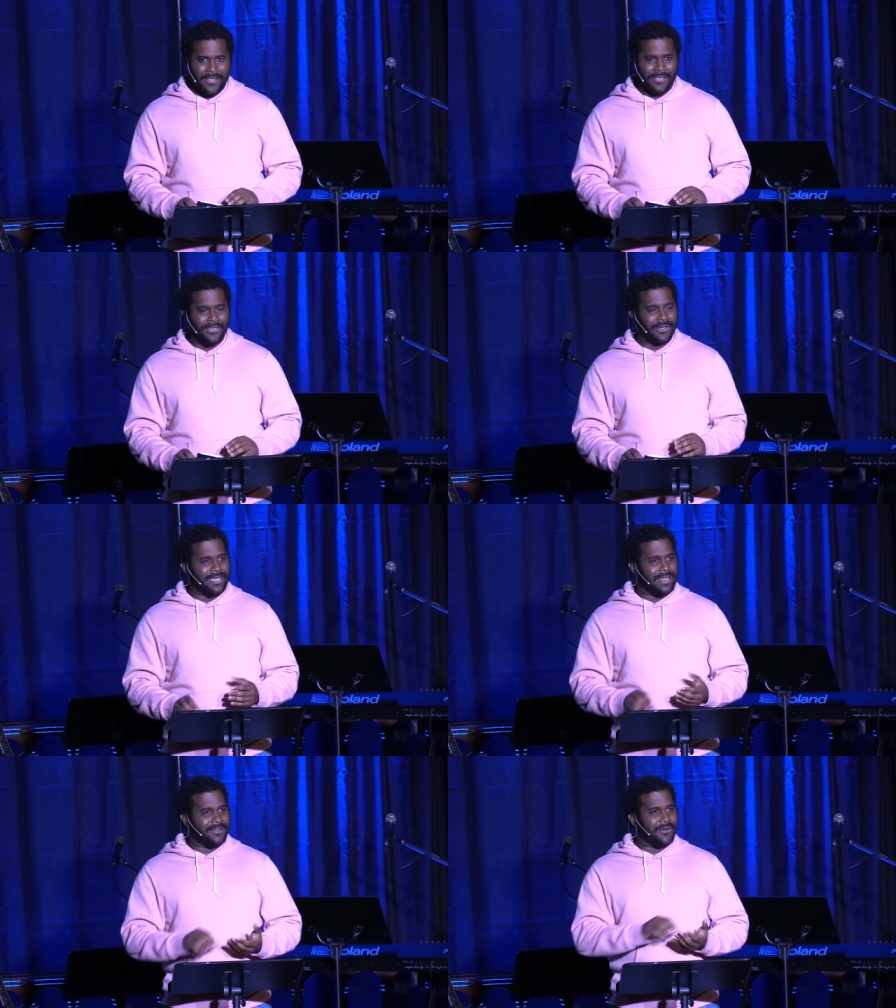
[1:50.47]

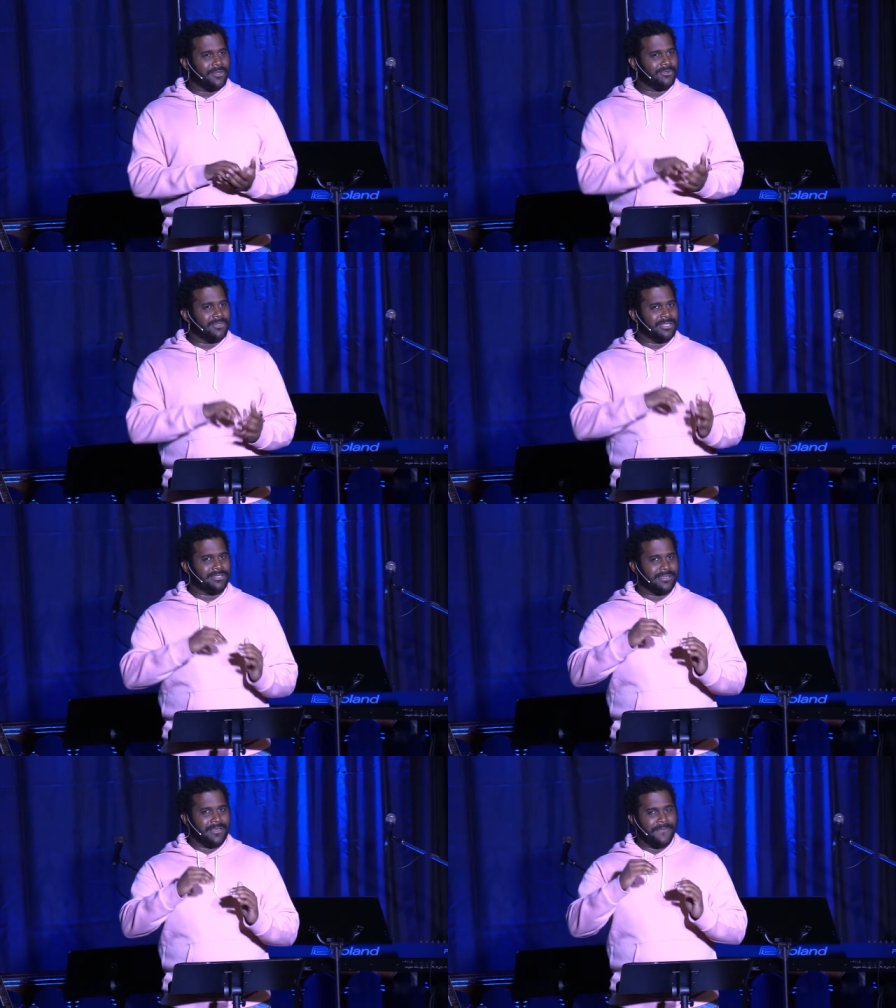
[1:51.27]
looking, going through
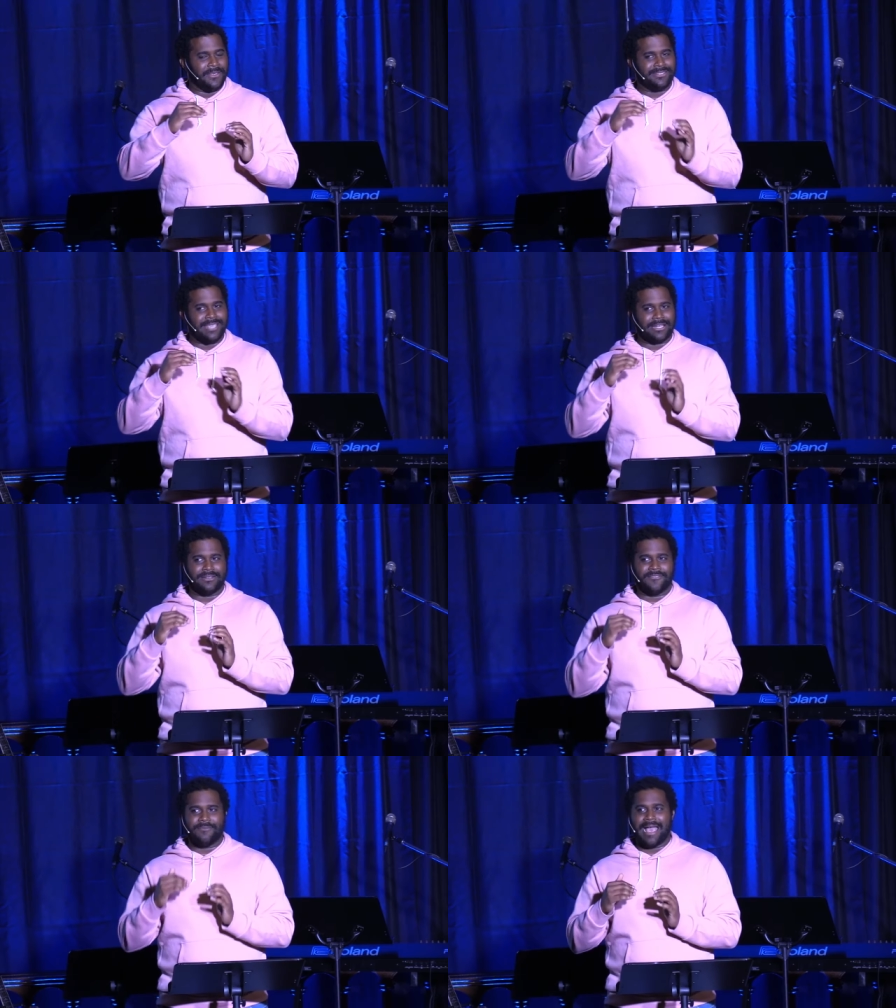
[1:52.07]
these this
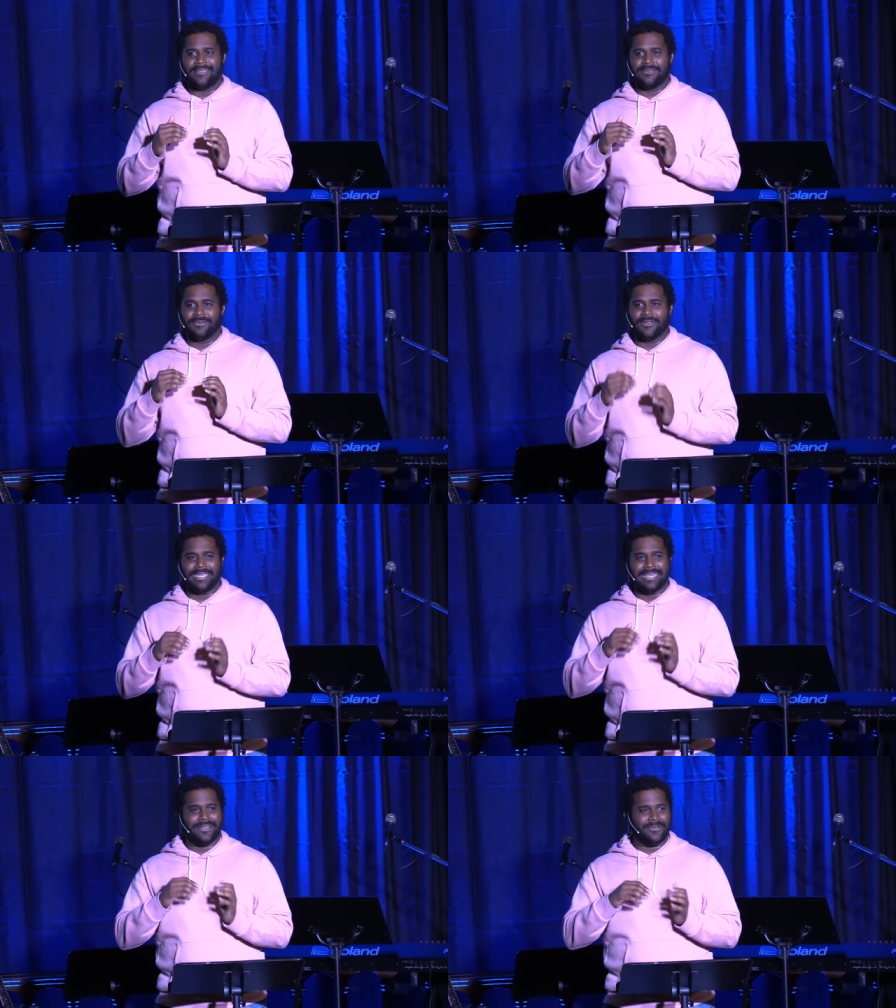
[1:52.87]
section of Matthew
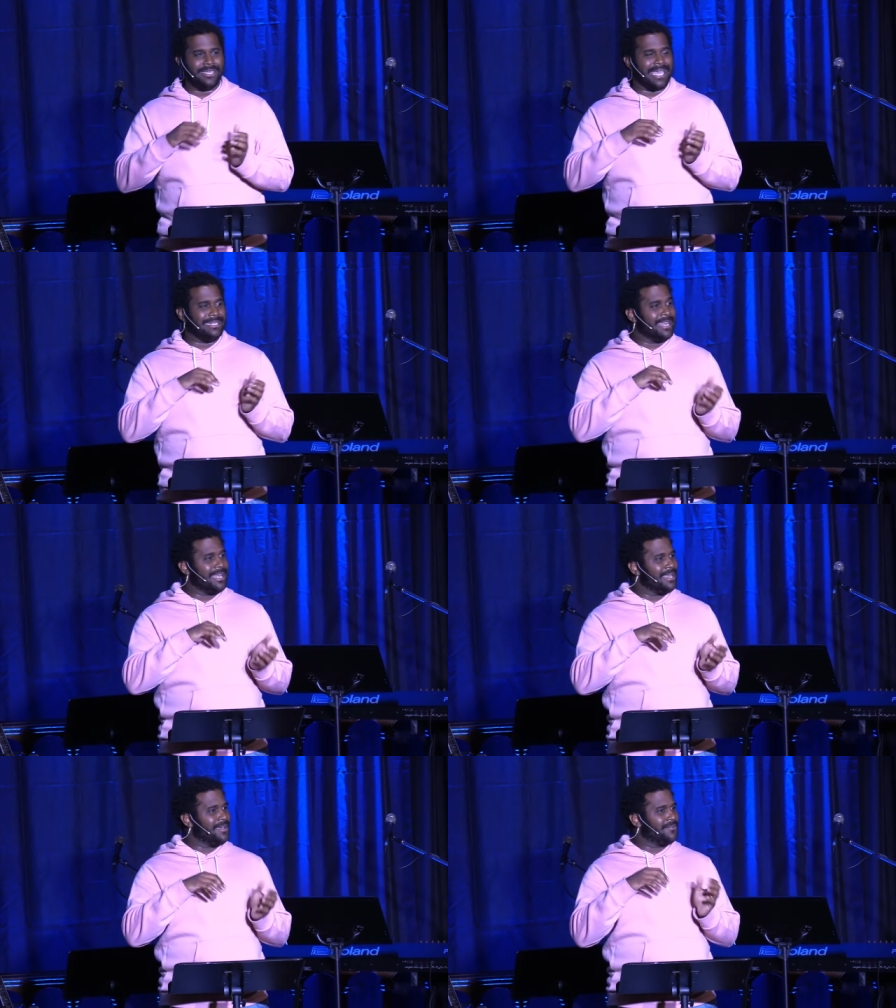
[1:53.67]
looking at who the
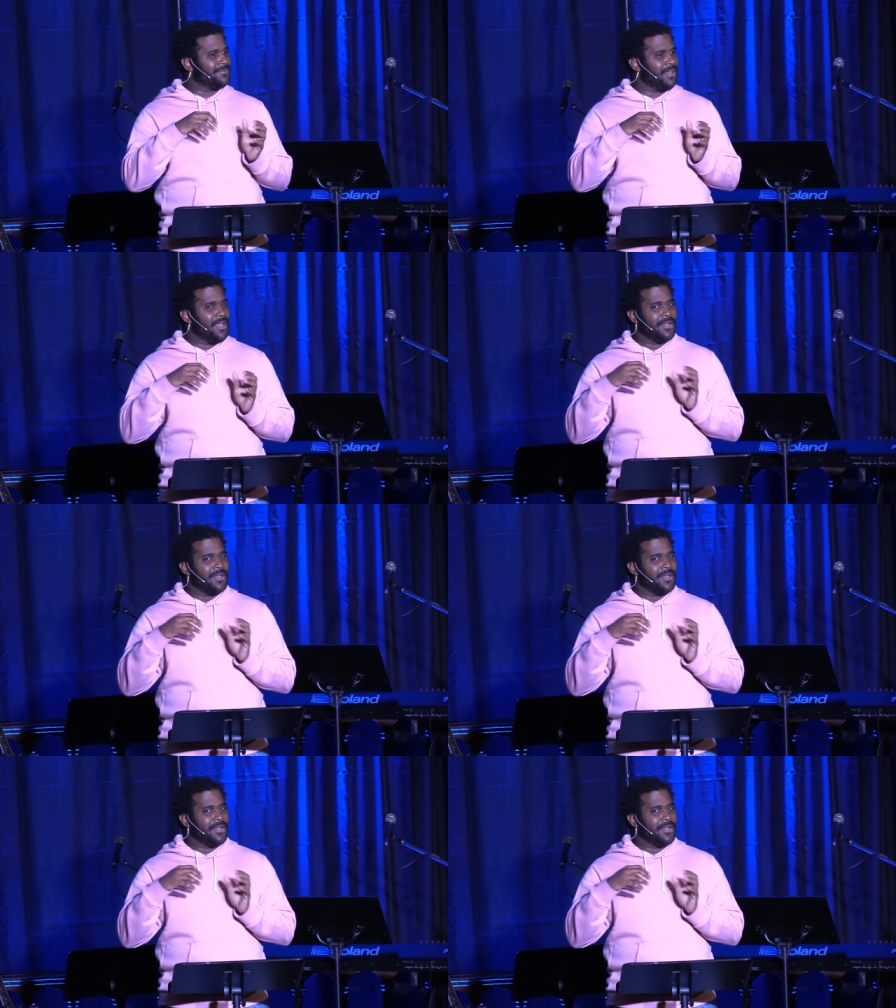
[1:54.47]
identity of